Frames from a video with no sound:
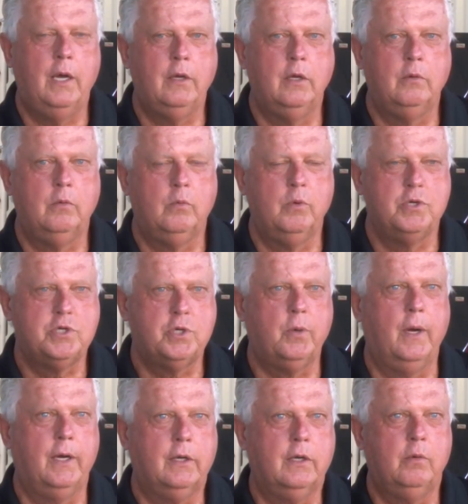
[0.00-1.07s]
don't want to
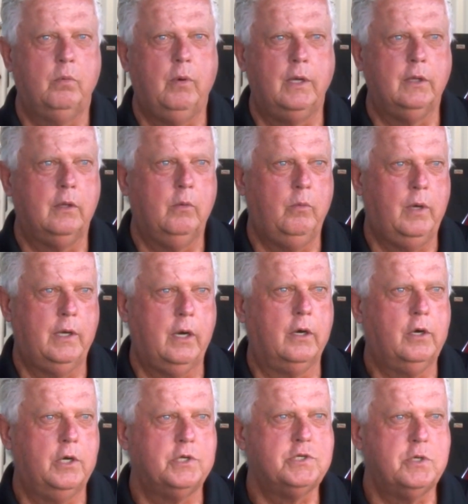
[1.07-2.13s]
restrict what,
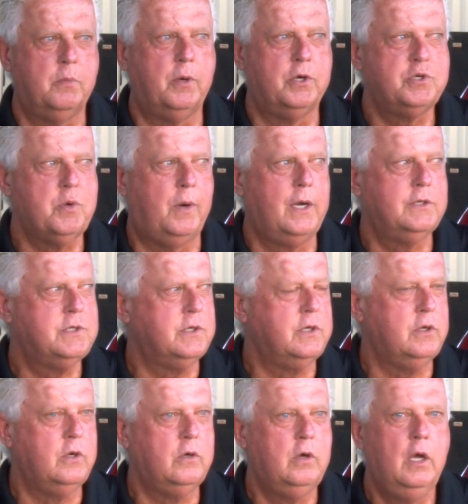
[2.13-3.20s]
what our customers
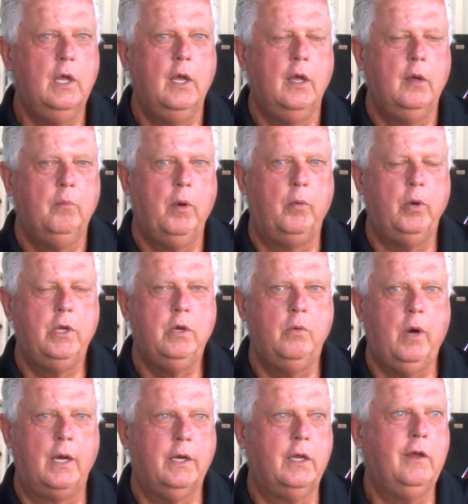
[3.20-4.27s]
want to do, but
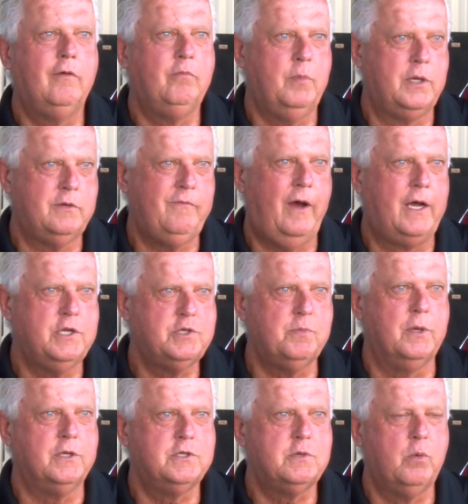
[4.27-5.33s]
we do want to give them
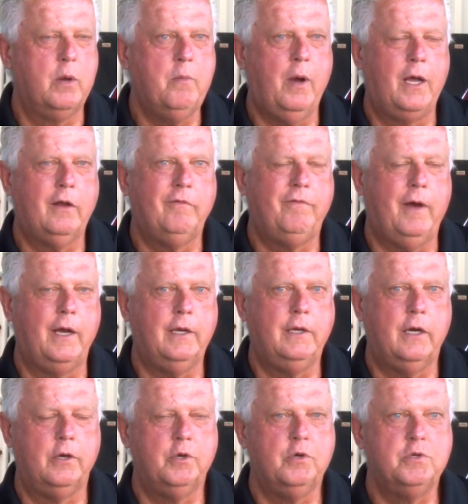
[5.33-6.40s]
advisements. We
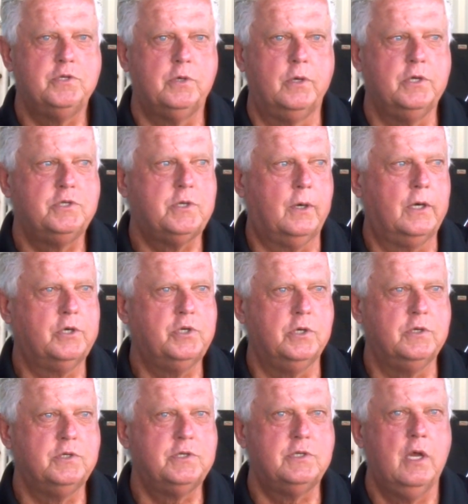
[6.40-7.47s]
modified our user
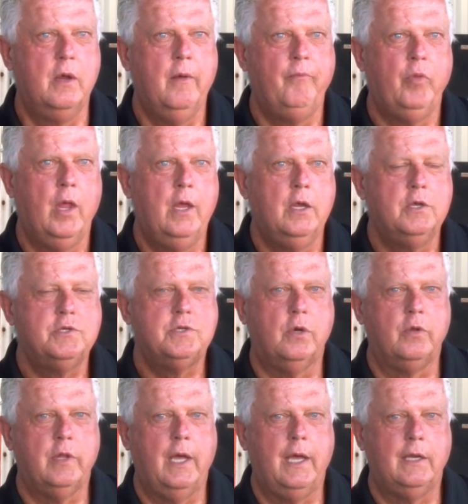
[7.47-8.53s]
instructions
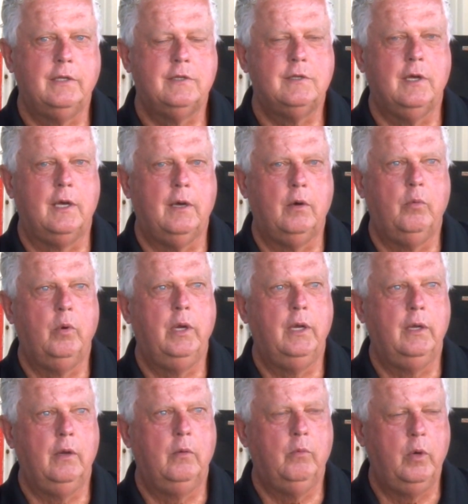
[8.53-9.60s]
so that uh,
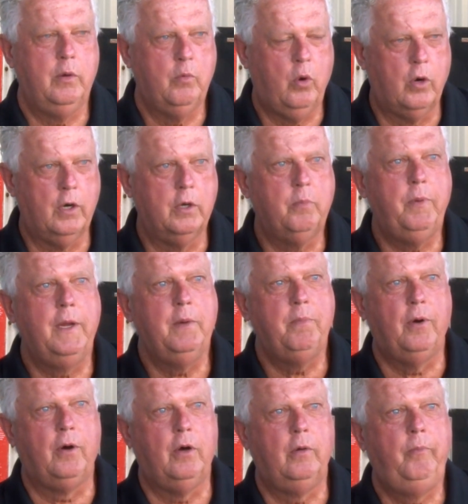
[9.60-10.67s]
we, we
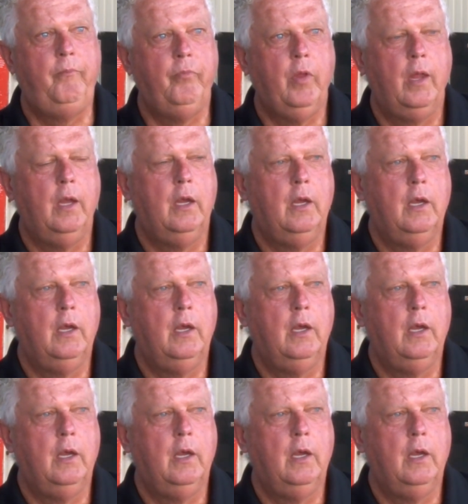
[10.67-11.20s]
warned people